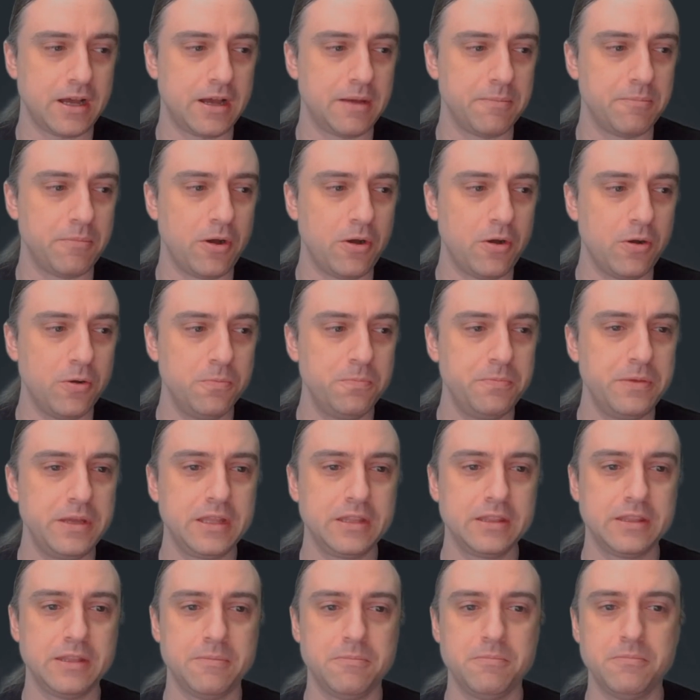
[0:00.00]
I'm
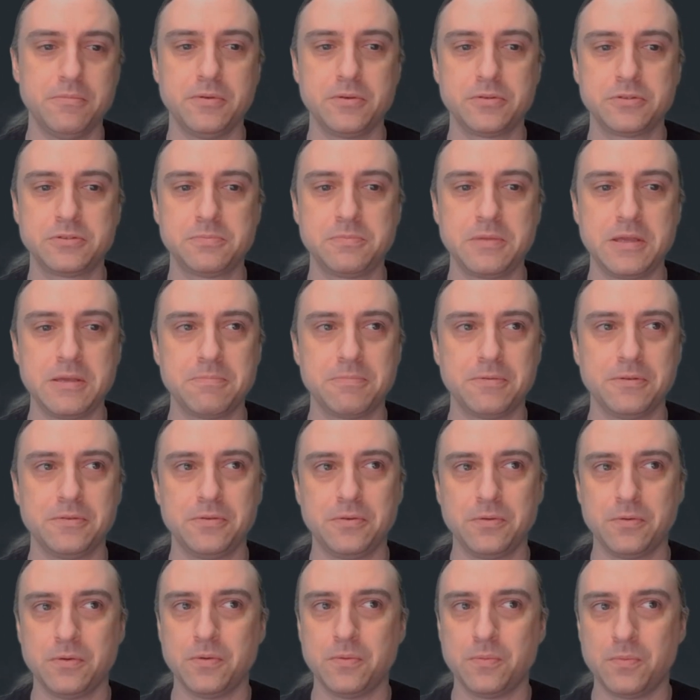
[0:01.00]
hoping that most people
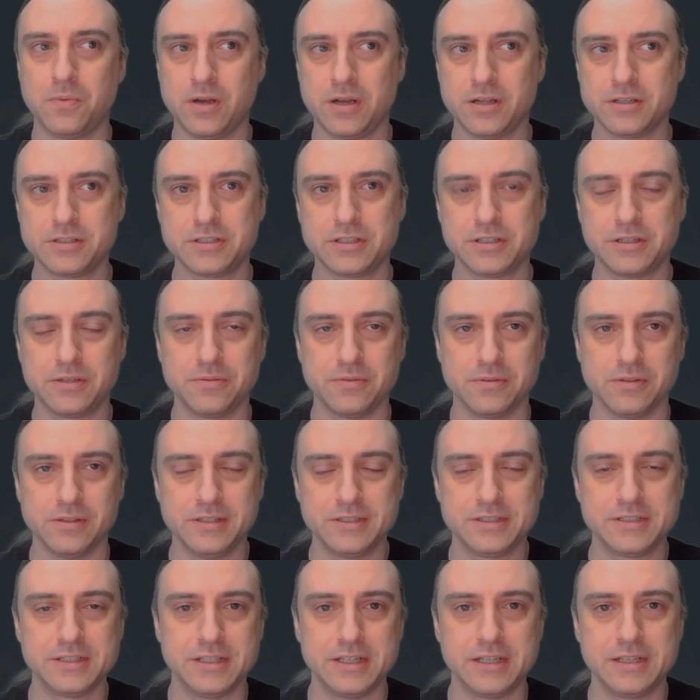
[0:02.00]
who are watching or
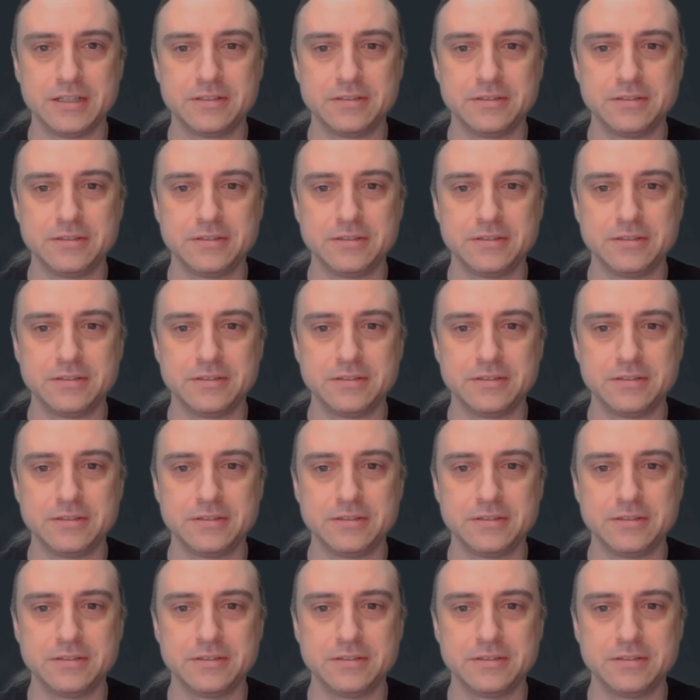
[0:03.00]
listening